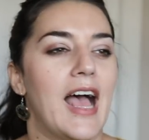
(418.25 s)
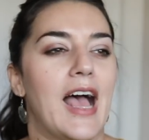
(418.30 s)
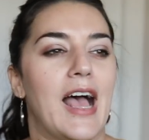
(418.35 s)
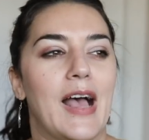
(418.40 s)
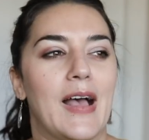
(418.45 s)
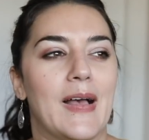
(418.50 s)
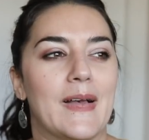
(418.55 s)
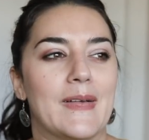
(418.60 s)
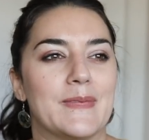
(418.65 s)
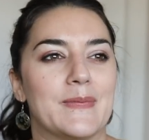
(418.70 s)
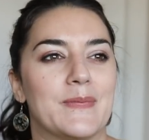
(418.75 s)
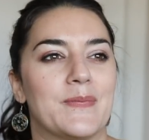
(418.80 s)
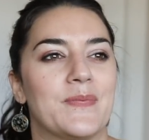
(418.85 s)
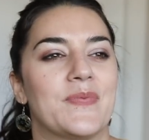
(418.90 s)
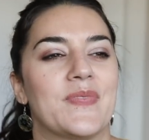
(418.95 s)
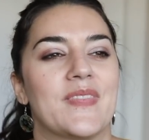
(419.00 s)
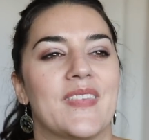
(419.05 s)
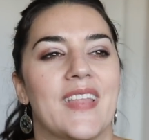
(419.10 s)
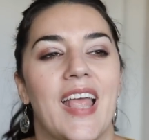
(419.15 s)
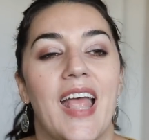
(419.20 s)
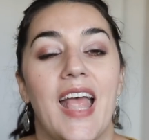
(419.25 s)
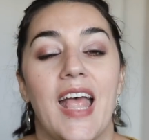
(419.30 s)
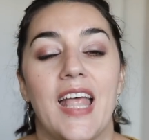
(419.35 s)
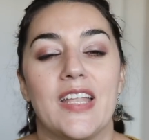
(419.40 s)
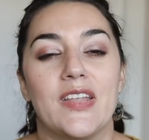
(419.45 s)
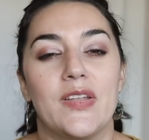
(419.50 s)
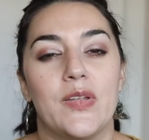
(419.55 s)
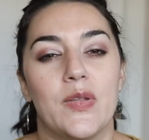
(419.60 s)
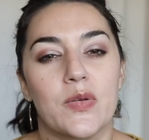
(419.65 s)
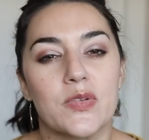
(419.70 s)
Um,
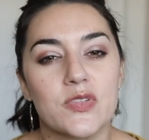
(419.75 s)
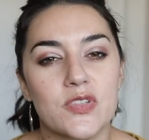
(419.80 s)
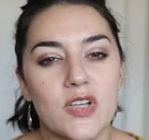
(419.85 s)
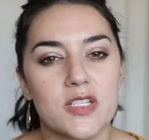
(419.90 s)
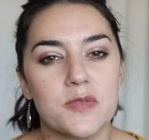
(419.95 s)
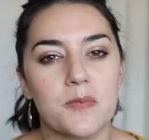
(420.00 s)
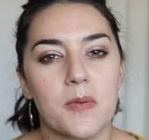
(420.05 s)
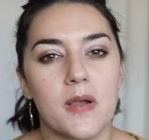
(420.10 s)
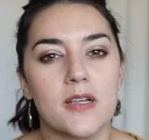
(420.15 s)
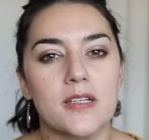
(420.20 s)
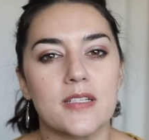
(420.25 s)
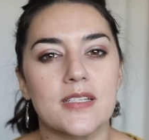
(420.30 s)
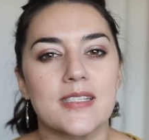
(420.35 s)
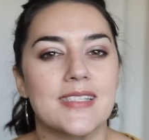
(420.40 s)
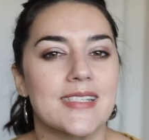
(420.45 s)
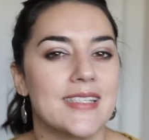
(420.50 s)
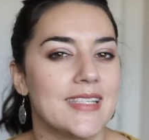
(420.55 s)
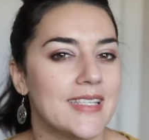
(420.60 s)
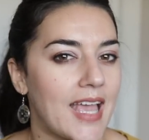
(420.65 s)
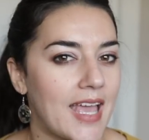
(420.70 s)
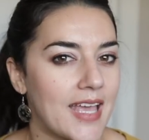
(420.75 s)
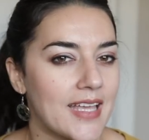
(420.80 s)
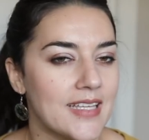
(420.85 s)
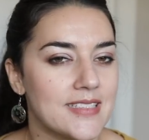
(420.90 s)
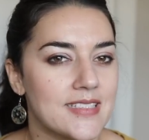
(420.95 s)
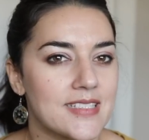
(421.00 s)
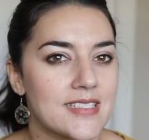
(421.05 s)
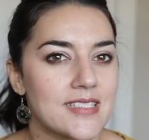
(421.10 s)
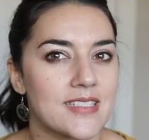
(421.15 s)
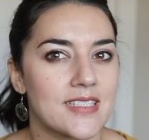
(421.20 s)
no stretch marks
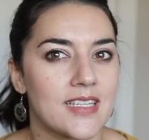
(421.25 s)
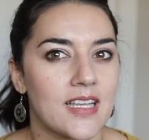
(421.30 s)
yet.